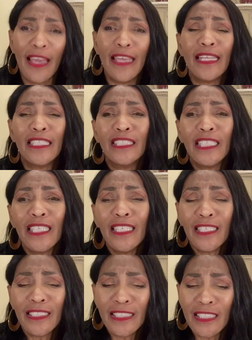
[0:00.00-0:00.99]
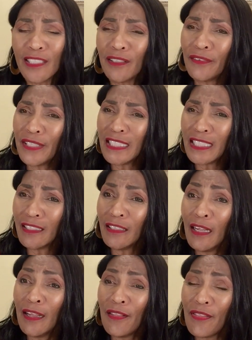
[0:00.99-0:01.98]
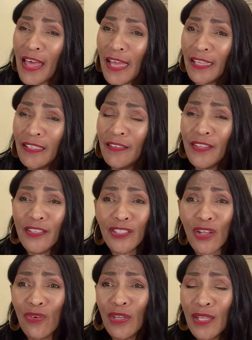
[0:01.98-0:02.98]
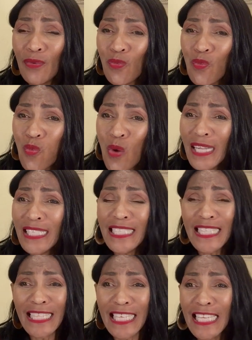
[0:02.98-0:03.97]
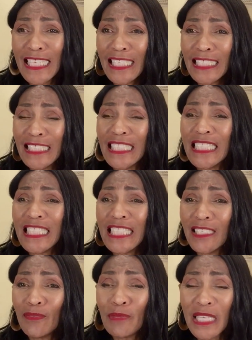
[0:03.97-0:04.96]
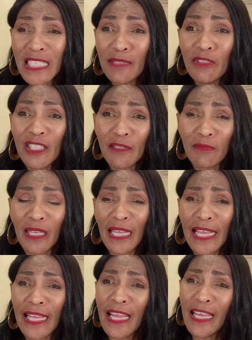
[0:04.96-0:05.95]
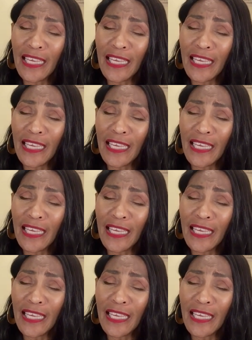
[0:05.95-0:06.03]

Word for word: And I took into consideration that there's only one thing that this scent makes me smell like.